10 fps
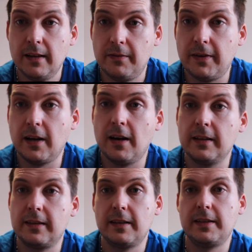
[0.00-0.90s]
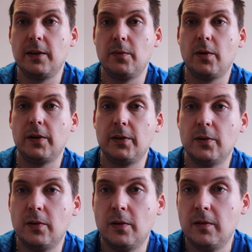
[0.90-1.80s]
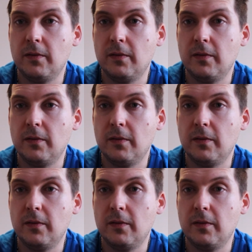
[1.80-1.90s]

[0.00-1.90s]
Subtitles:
very hard to see what you're